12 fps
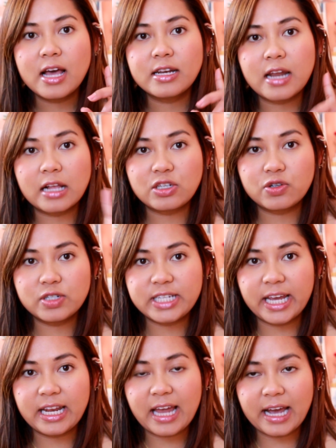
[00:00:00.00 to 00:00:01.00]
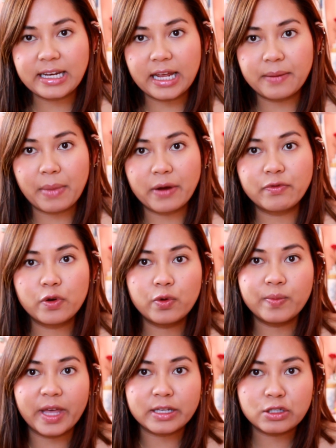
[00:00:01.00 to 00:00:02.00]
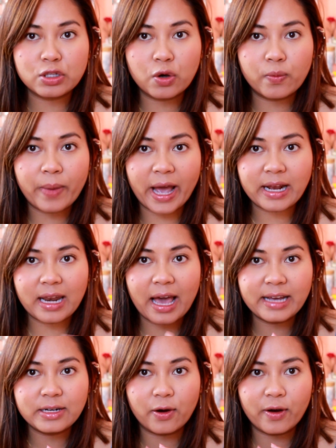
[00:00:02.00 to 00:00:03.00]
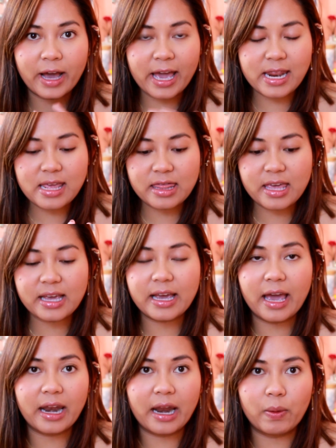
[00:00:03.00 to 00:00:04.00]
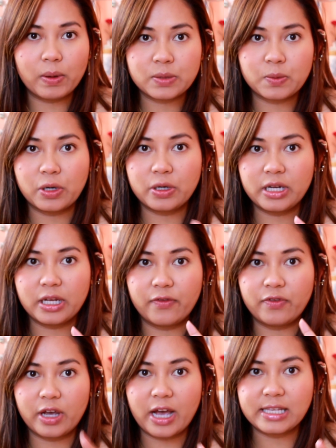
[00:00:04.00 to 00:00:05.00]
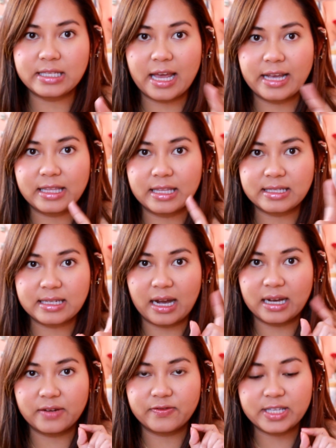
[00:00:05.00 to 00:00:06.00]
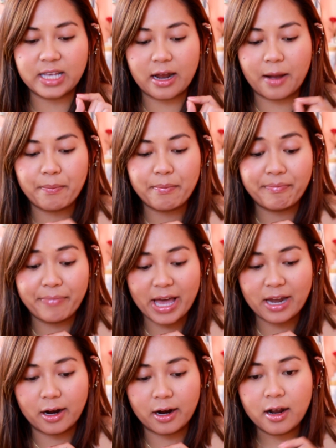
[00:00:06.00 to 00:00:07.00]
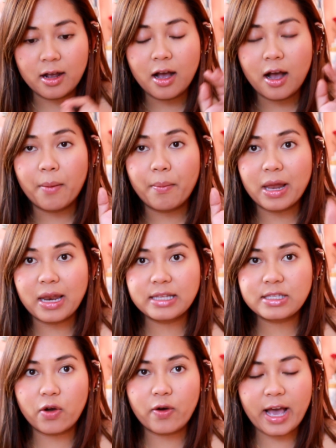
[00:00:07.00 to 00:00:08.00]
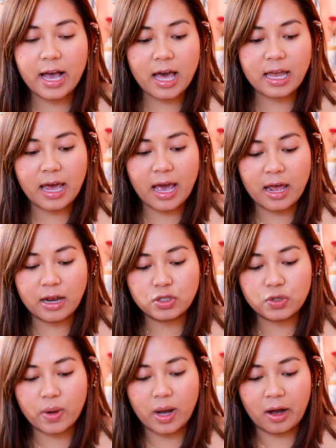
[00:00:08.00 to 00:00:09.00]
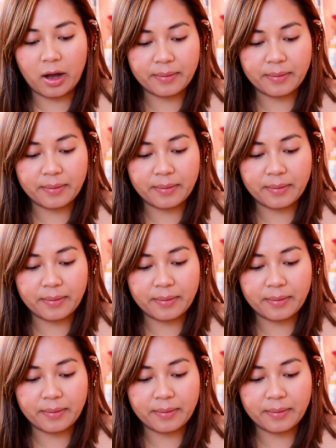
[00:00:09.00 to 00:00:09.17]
natural daylight in my room. There's no backlight or anything, and I was wondering if you guys like this kind of setup better. But let's go ahead and do our